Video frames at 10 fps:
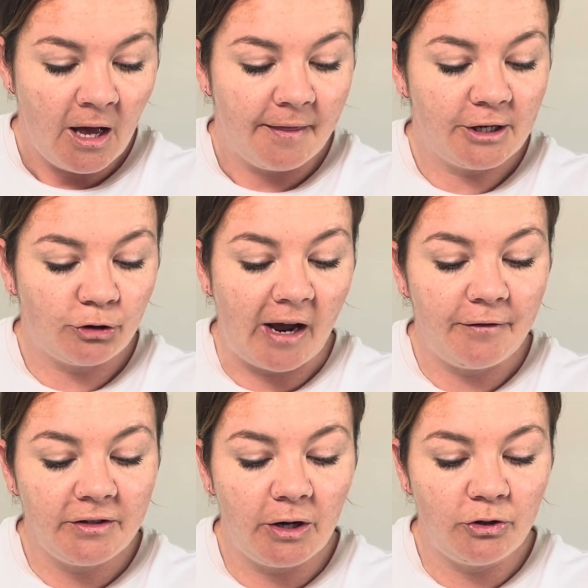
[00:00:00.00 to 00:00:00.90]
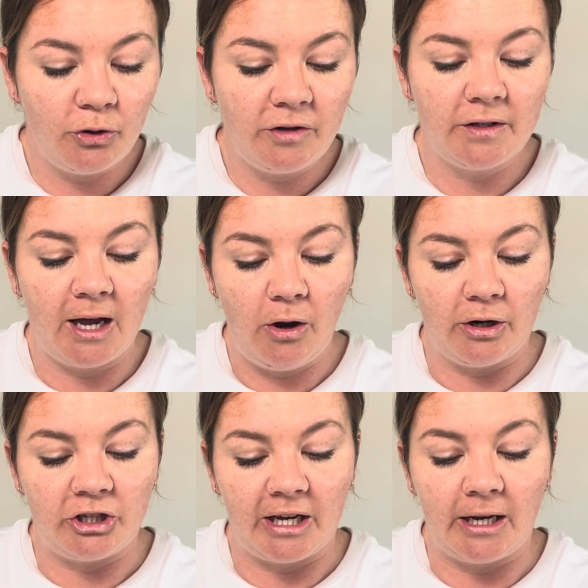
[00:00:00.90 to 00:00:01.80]
The strength of social
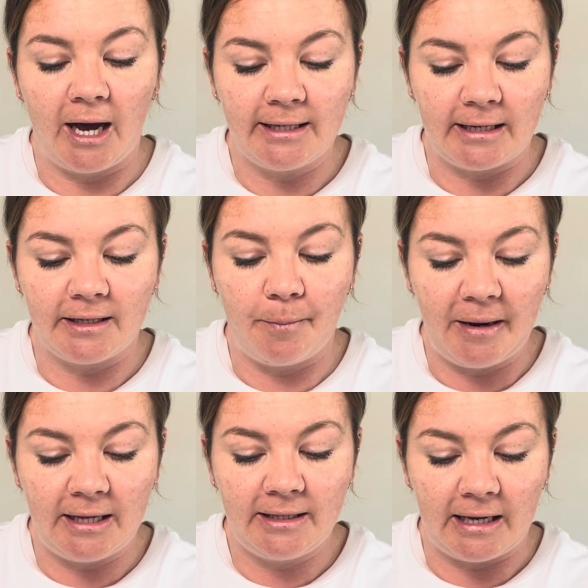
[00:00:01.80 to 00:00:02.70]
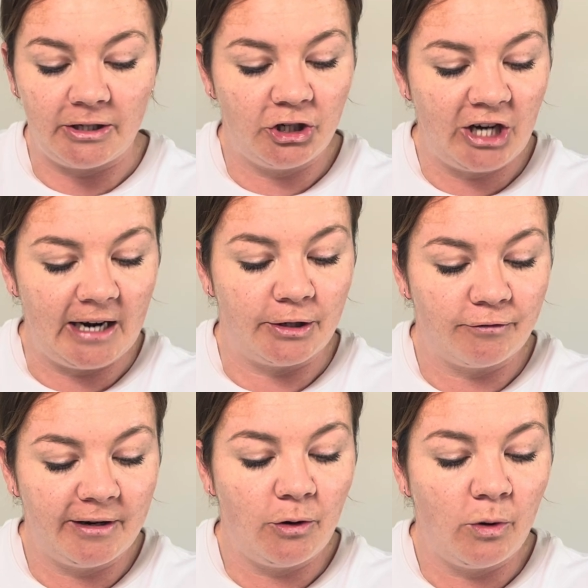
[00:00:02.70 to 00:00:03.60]
psychology lies in its ability to challenge
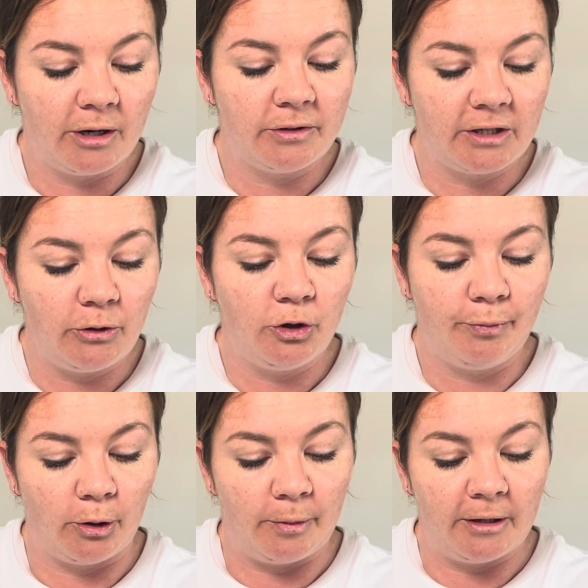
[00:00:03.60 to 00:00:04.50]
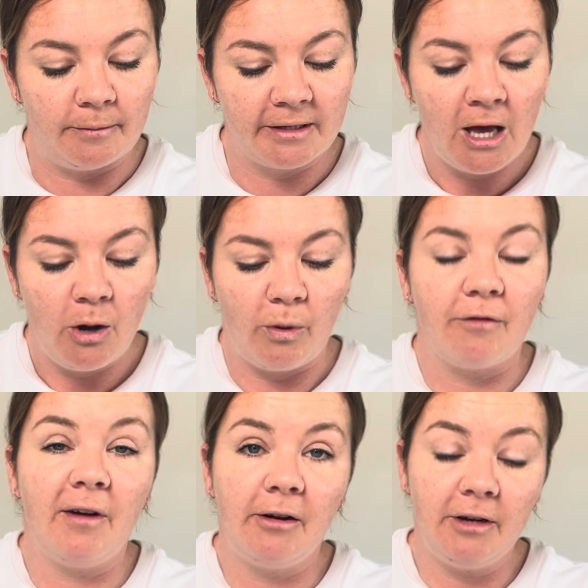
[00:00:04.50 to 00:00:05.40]
real-world social problems with
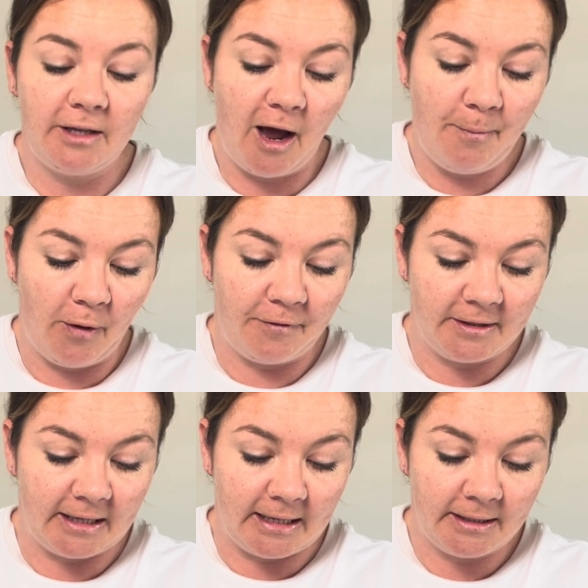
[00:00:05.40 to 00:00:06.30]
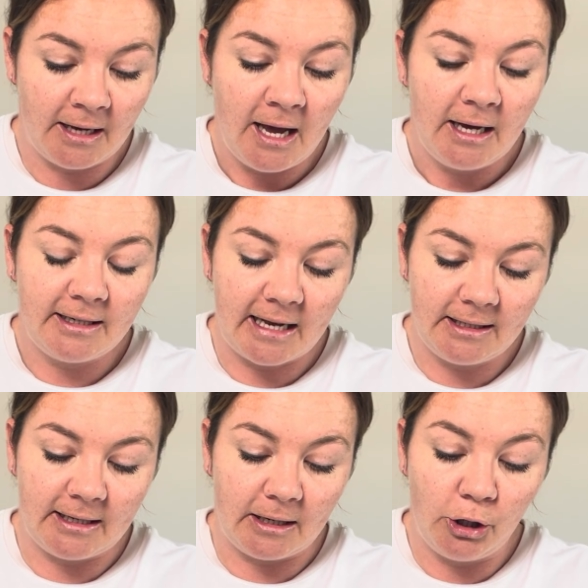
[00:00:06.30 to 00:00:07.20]
rigorous hypothesis,
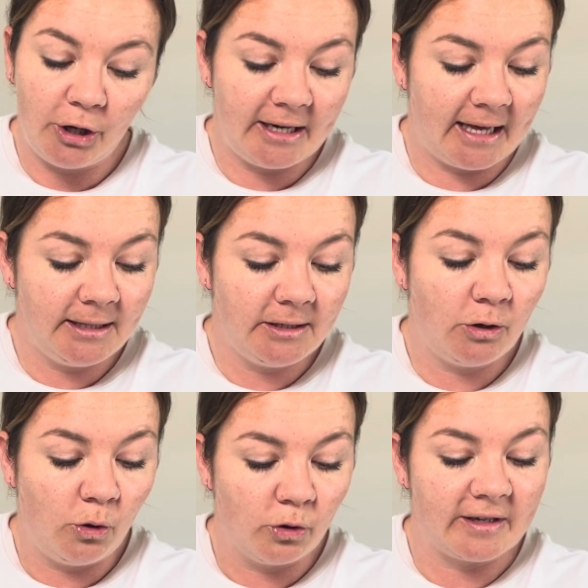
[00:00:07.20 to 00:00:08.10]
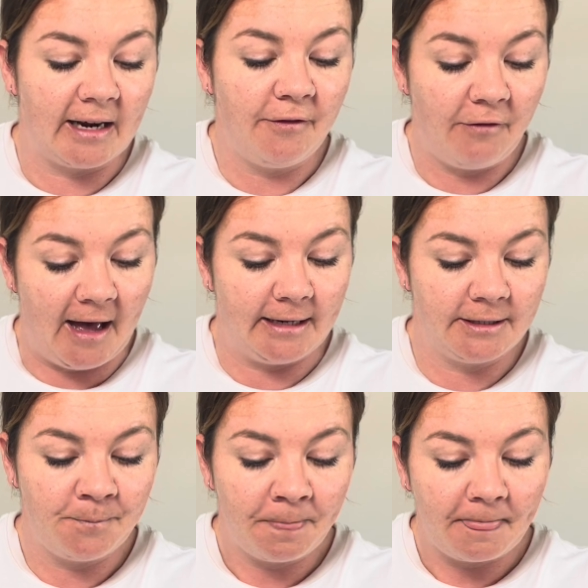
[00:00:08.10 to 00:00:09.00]
testing, looking into cause and effect,
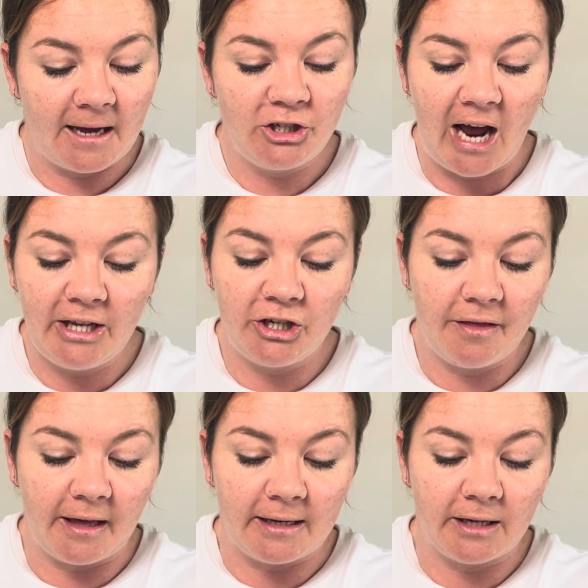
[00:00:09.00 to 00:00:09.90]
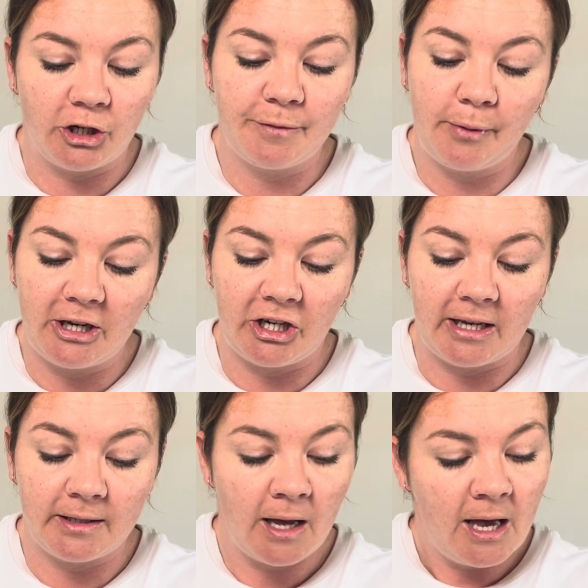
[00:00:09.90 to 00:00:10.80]
and challenging things such as
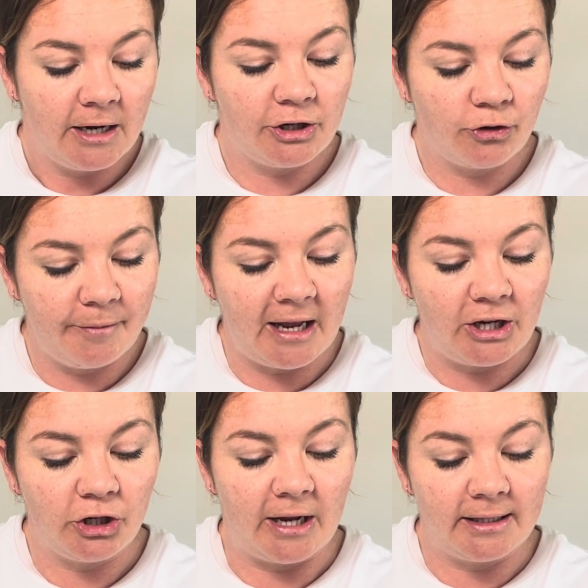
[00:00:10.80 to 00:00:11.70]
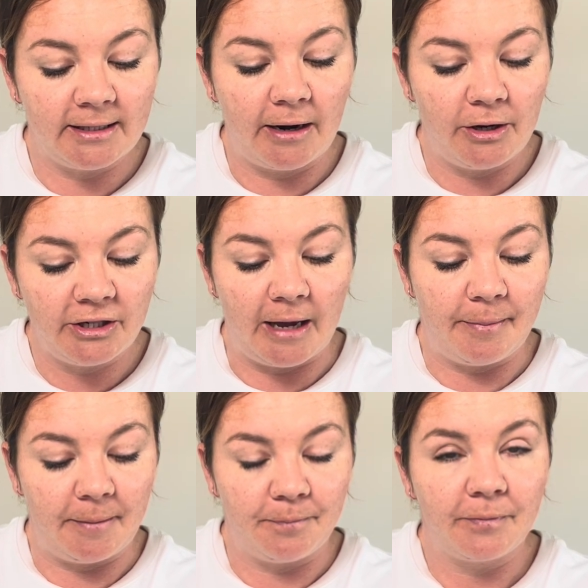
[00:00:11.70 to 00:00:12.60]
prejudice, discrimination, and
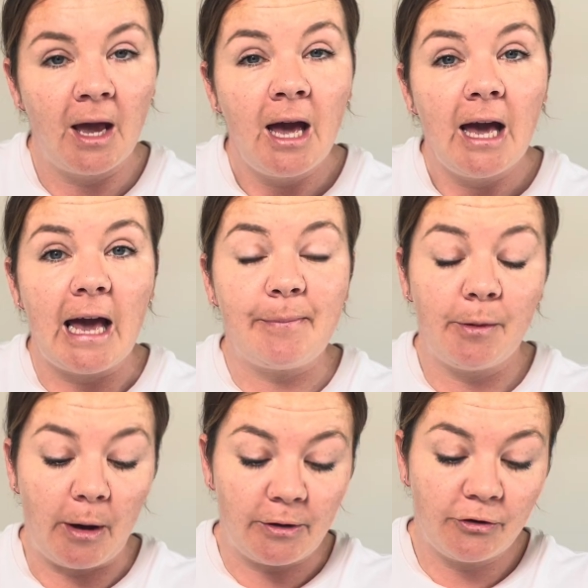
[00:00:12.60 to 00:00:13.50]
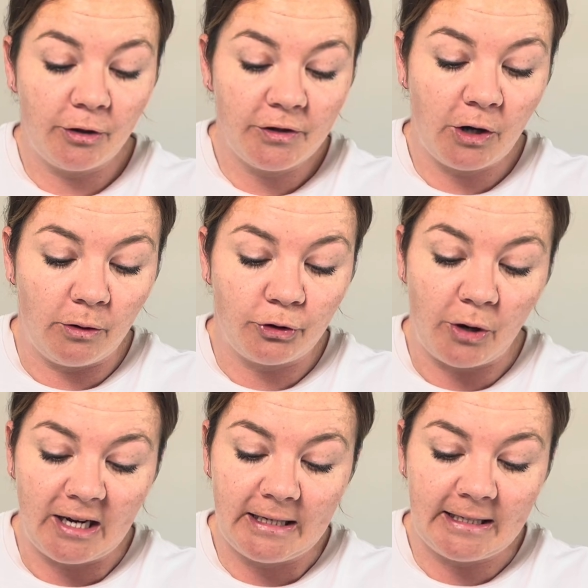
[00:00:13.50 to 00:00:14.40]
stereotyping. It promotes cross-cultural
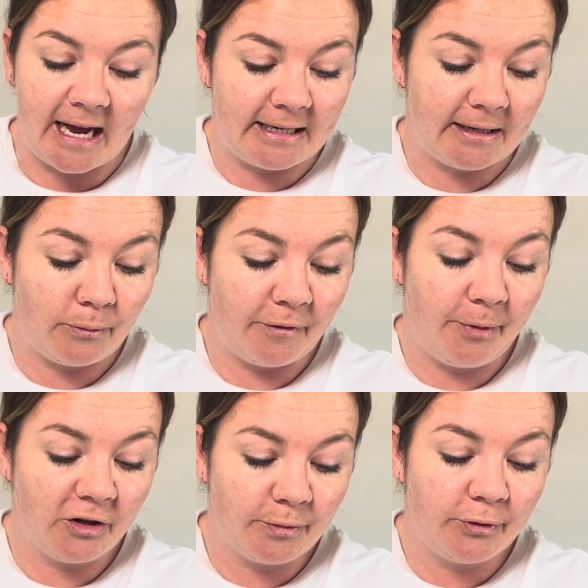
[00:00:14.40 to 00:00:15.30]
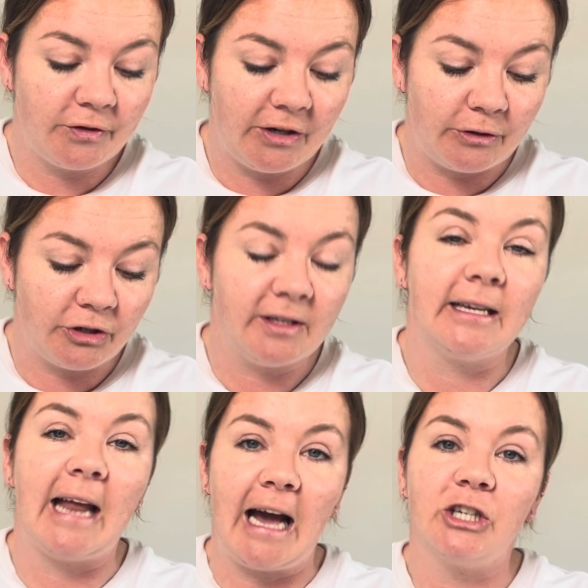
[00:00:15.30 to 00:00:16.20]
understanding with possible solutions
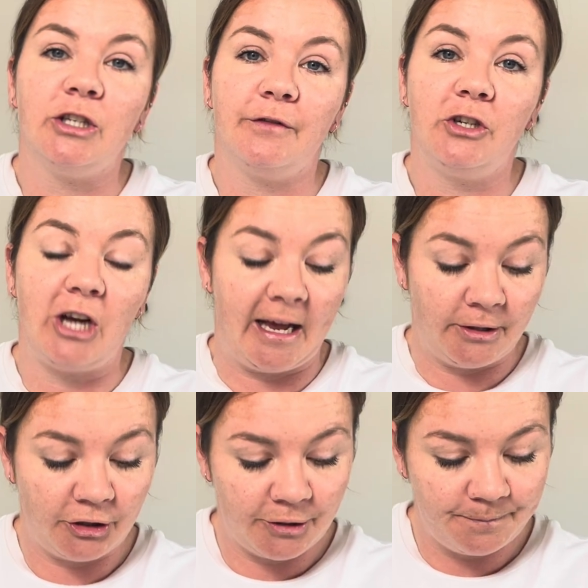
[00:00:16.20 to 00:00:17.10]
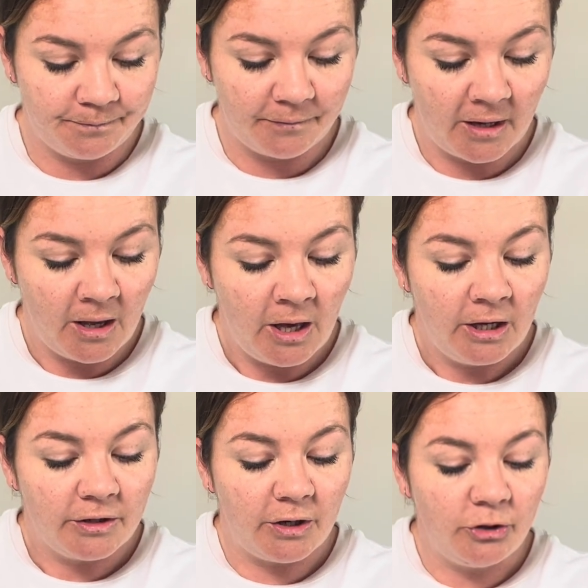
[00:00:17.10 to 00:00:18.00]
and actions for change.
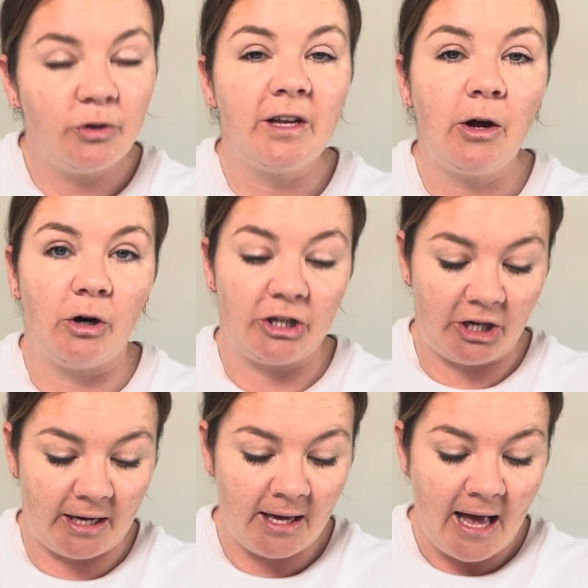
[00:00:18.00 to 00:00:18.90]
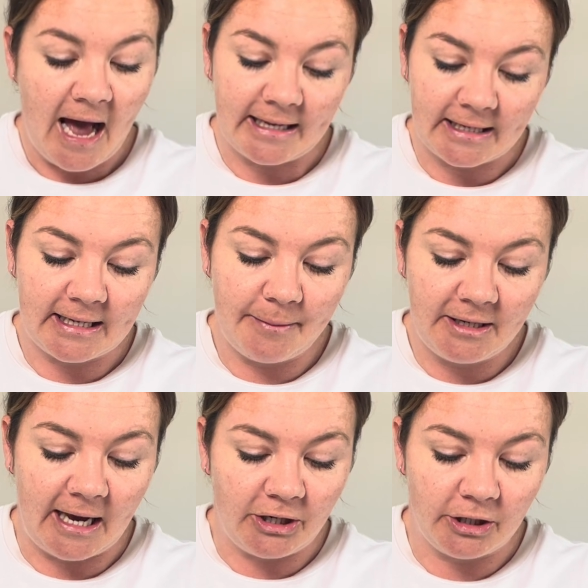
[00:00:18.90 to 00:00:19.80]
Social psychology has its
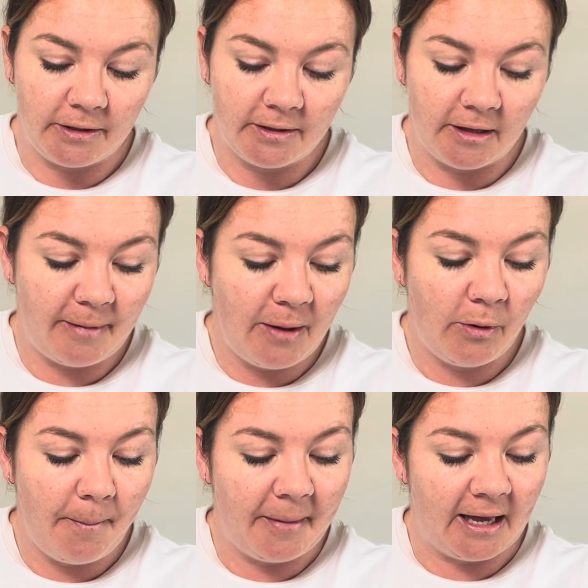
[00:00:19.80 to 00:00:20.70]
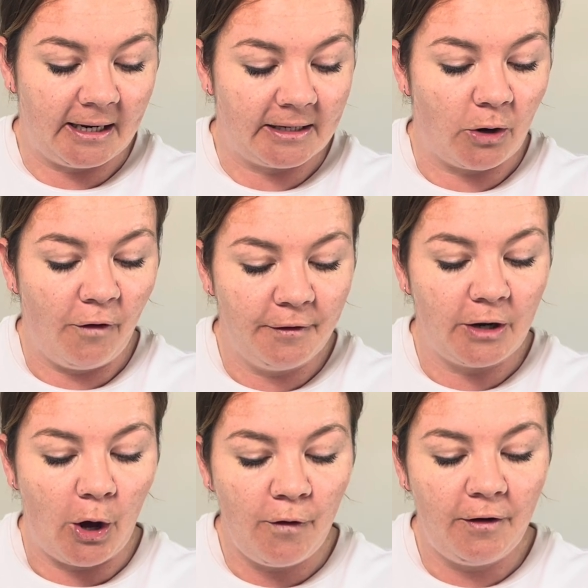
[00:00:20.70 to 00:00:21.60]
limitations, the main one being it often
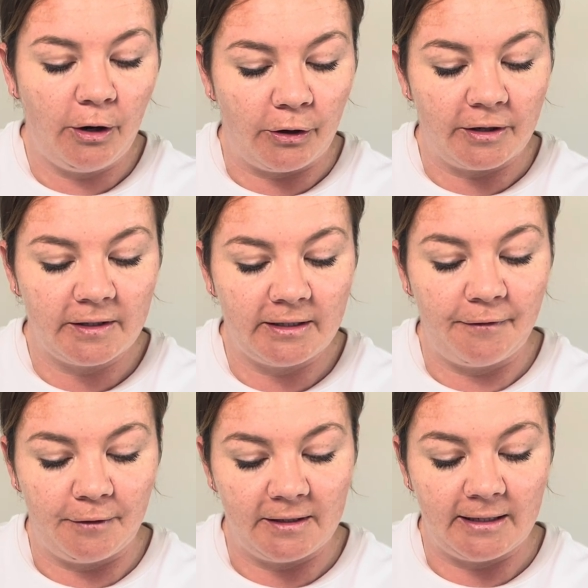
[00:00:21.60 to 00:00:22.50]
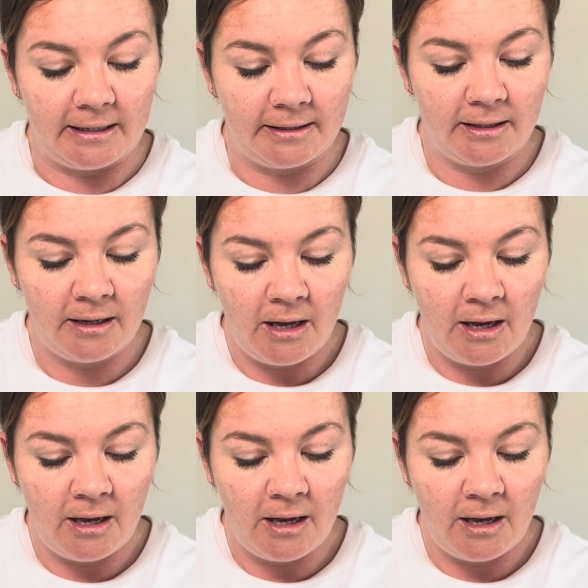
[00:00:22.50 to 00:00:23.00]
overlooks differences